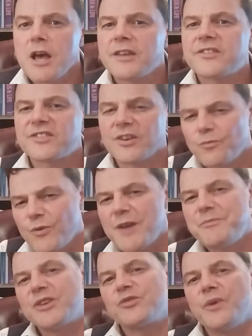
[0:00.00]

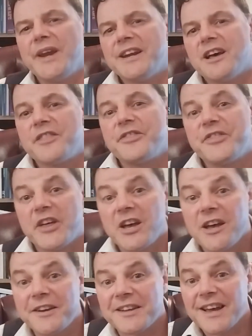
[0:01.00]
somewhere between a
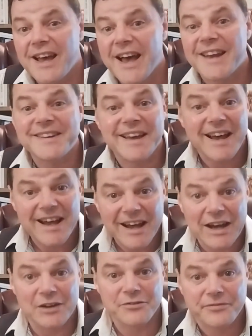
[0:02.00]
third and a
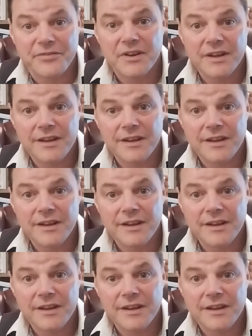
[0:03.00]
half.